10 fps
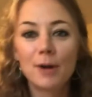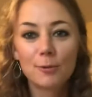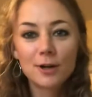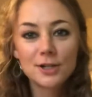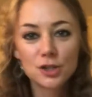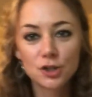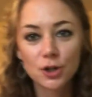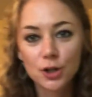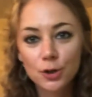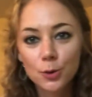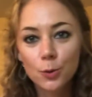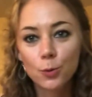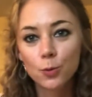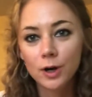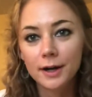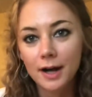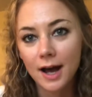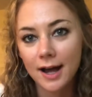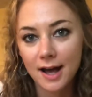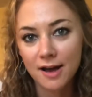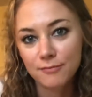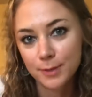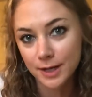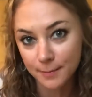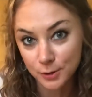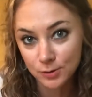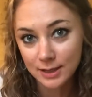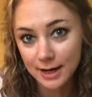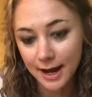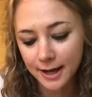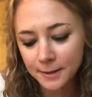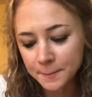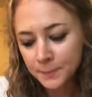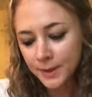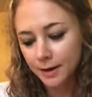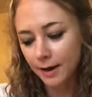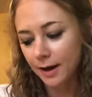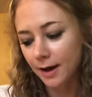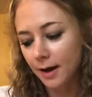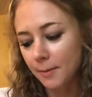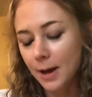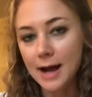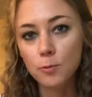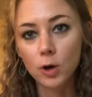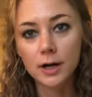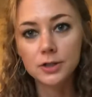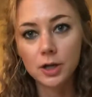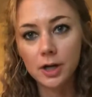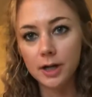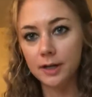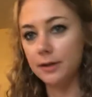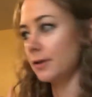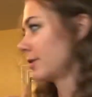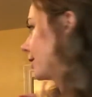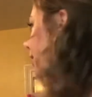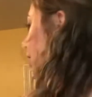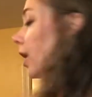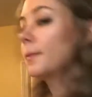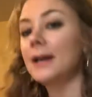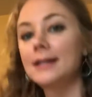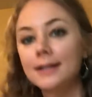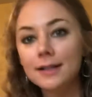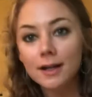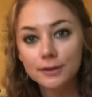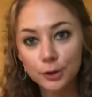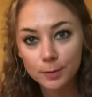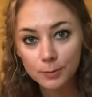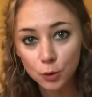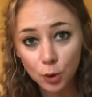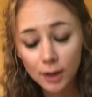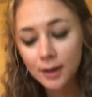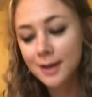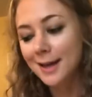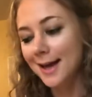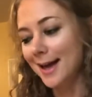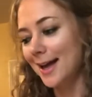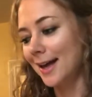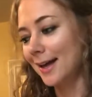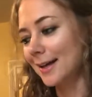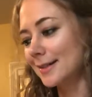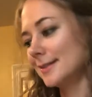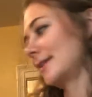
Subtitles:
I wanted to show you what I have been up to today. I worked on the heart painting a little bit more, and